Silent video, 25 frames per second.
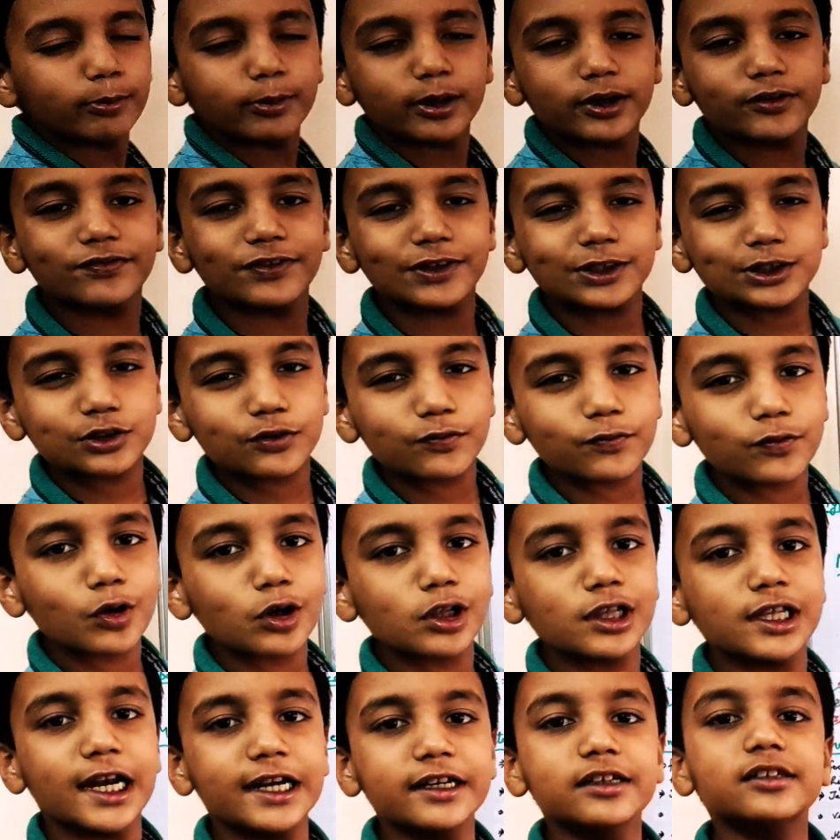But first of
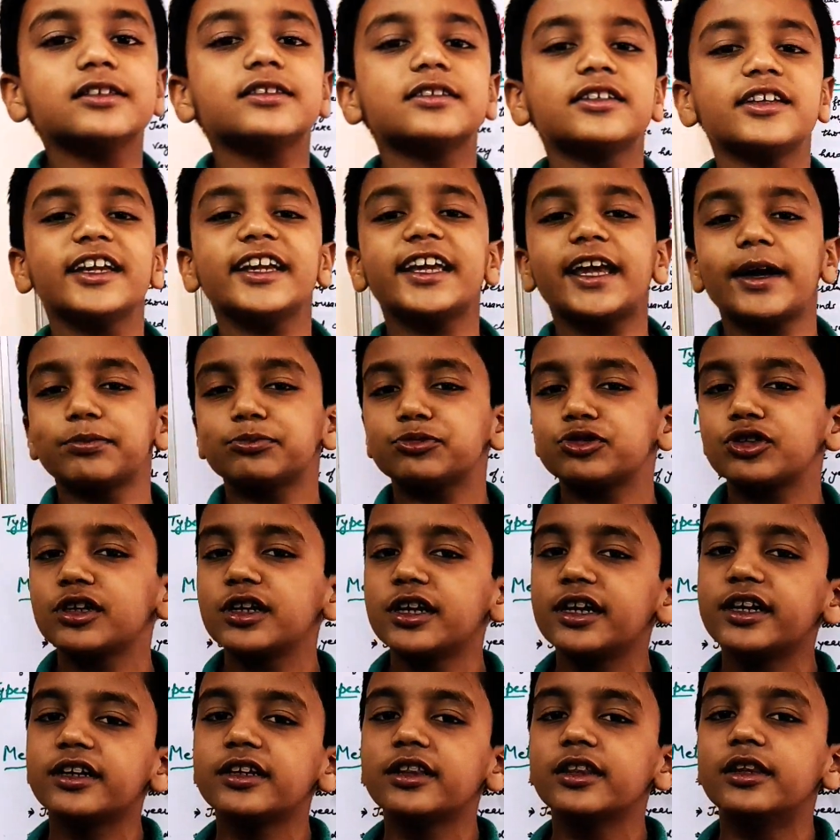all, let us
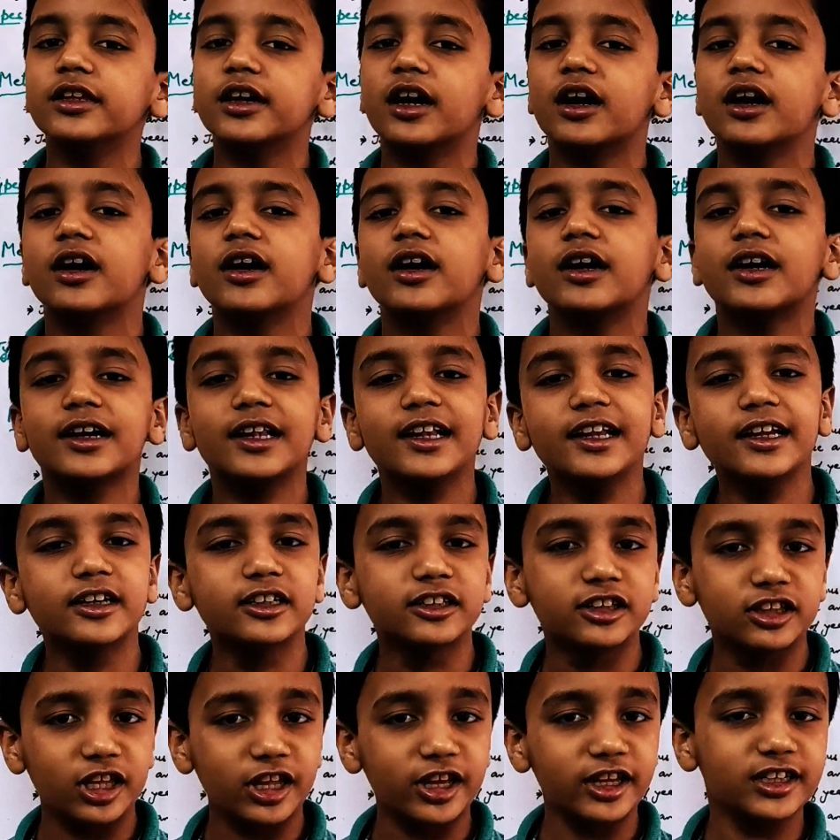recapitulate the
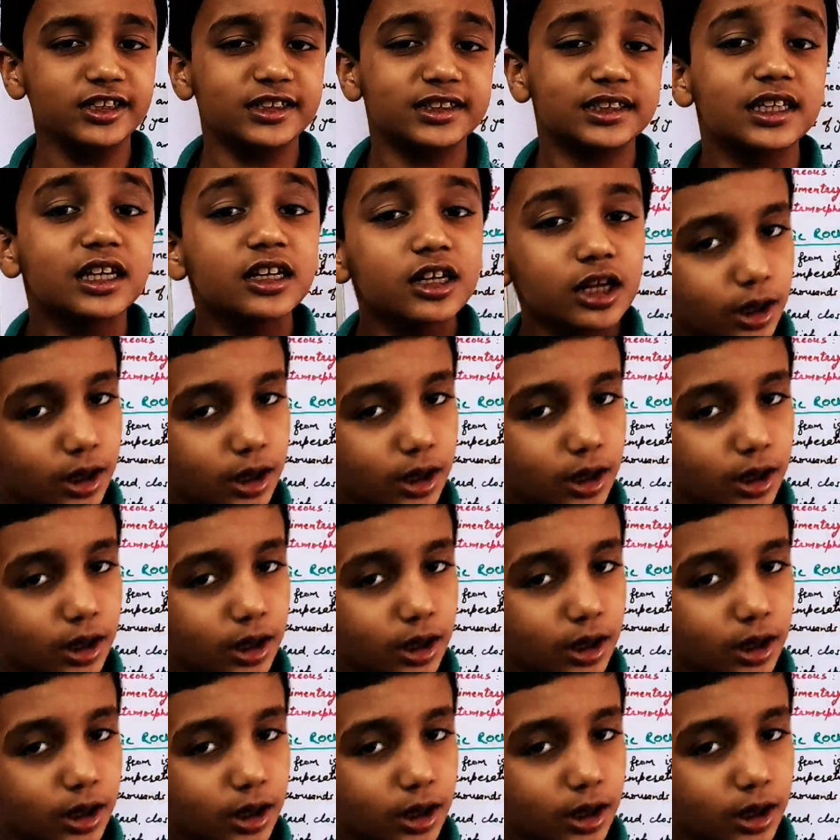earlier things